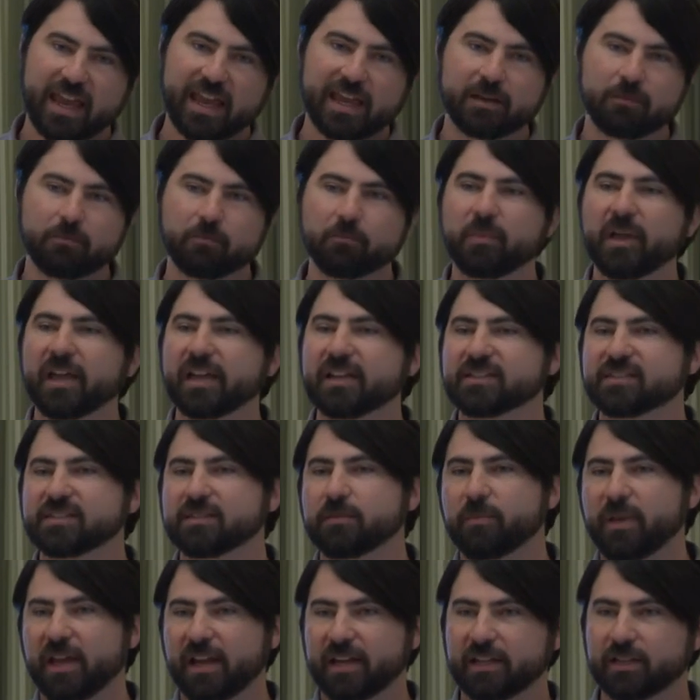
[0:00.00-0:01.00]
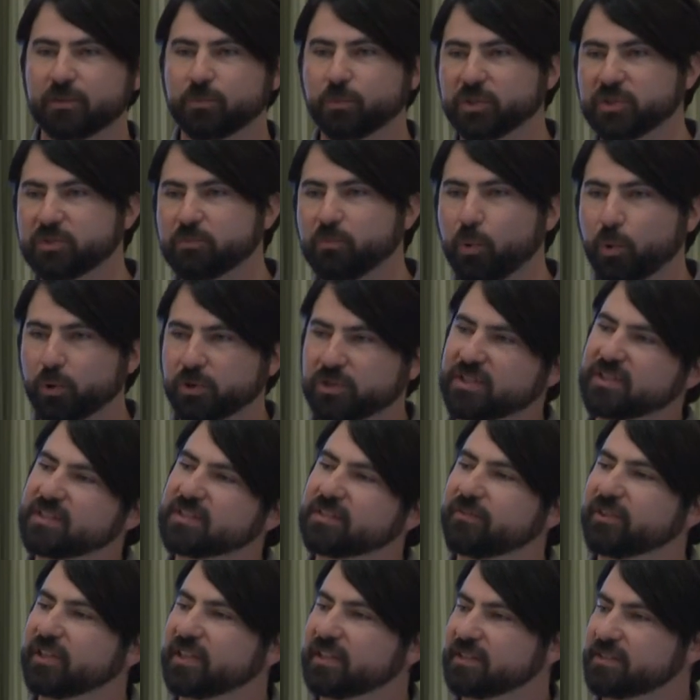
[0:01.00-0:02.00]
and base depending on which
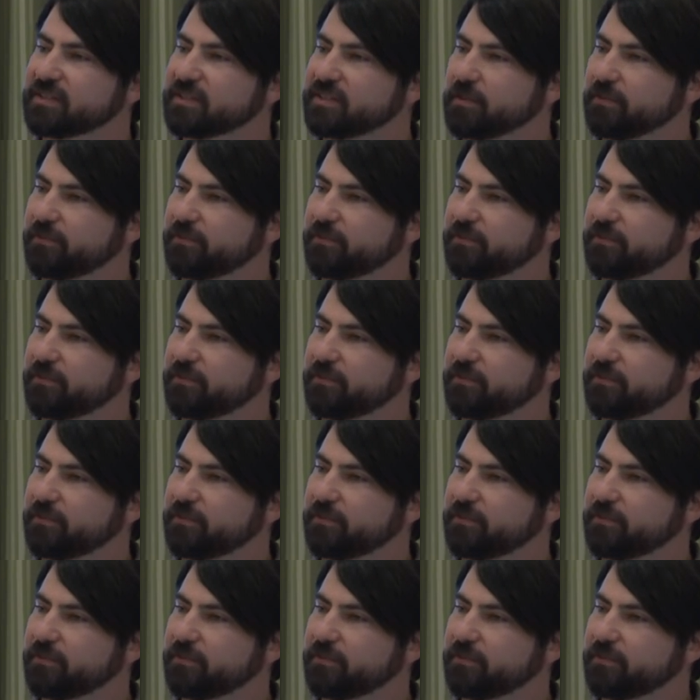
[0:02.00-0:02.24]
portions of it is.